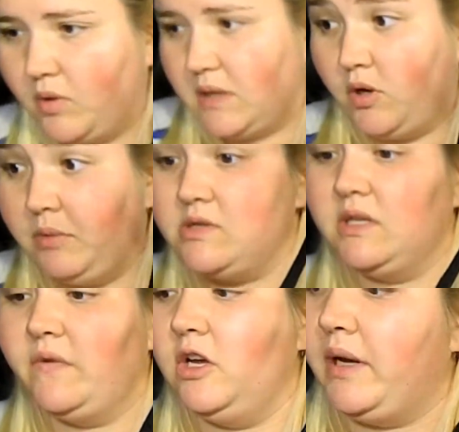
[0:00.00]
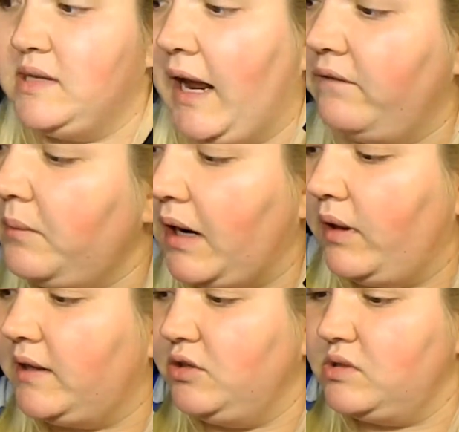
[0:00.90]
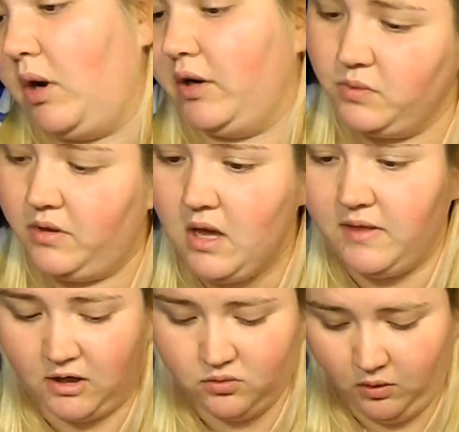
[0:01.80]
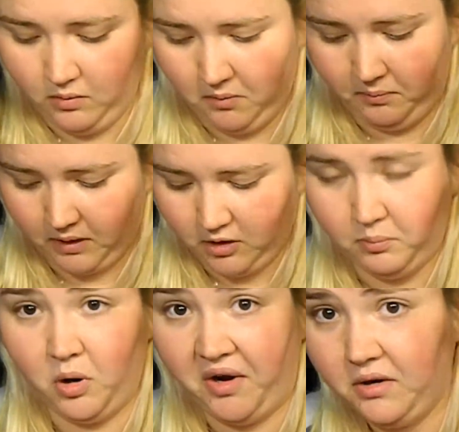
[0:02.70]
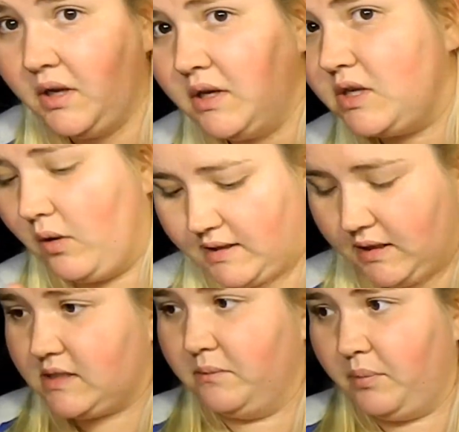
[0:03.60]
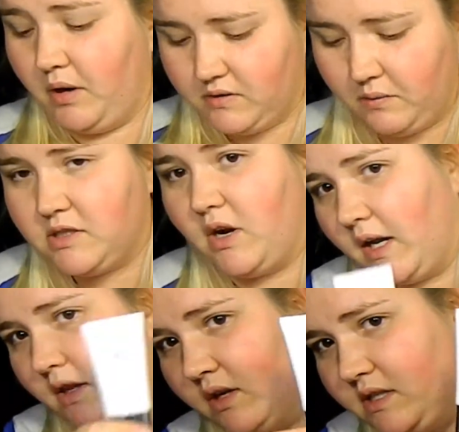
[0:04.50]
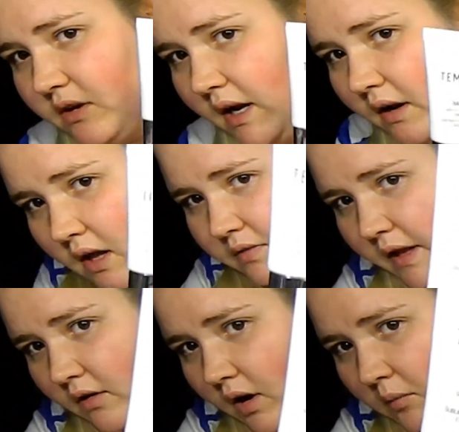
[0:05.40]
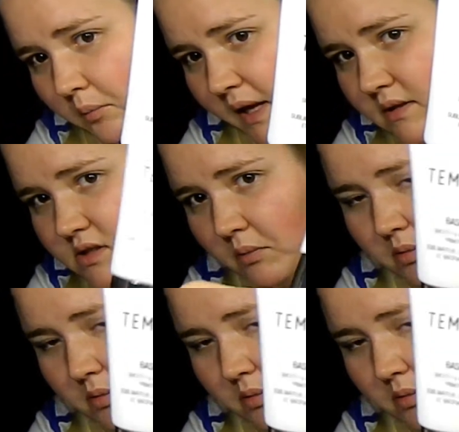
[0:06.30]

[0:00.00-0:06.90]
but I'm going to be doing this video because I have them and I would like to use the products with the actual product. So I did get some products from last year. I got their concealer and their base, so